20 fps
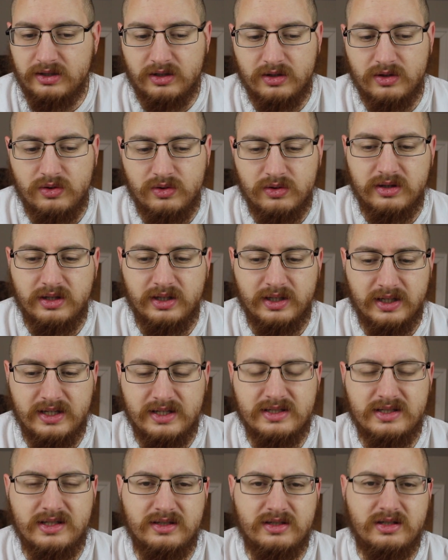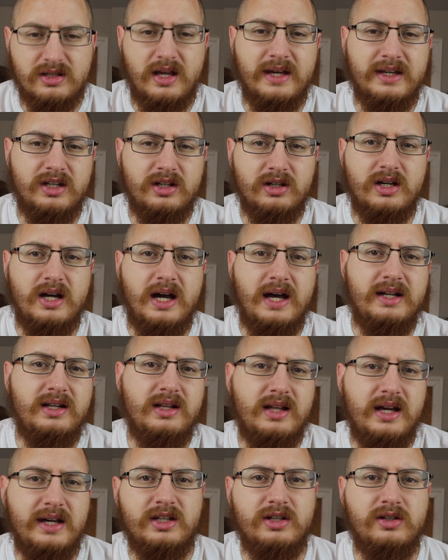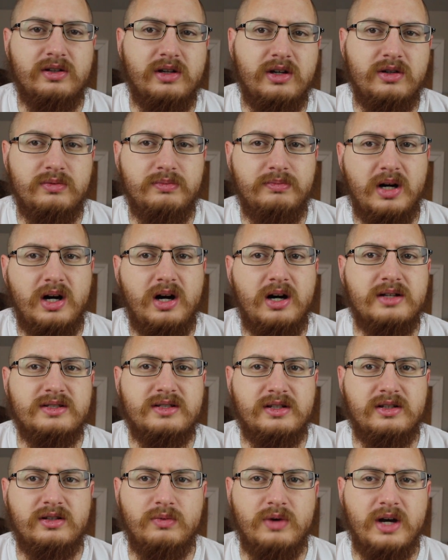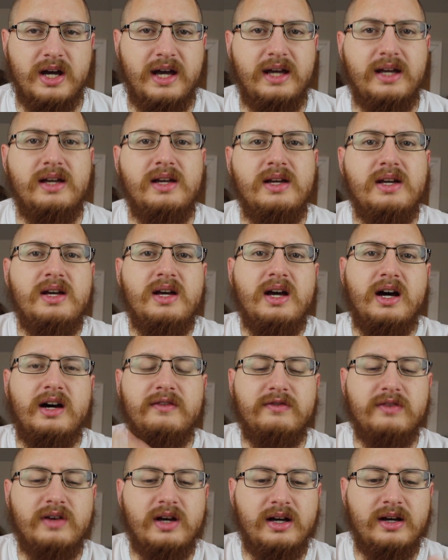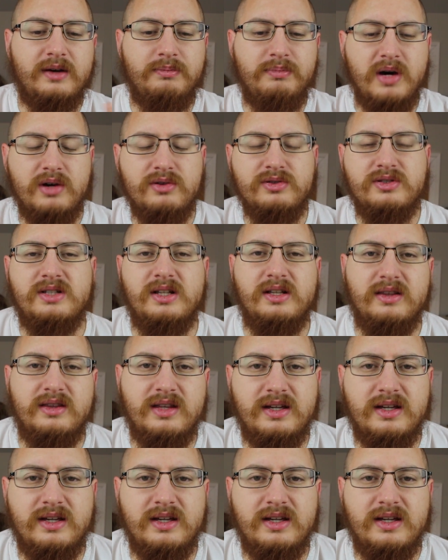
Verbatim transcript: And the cool thing is, is like you're kind of like your own boss in a way of uh, posting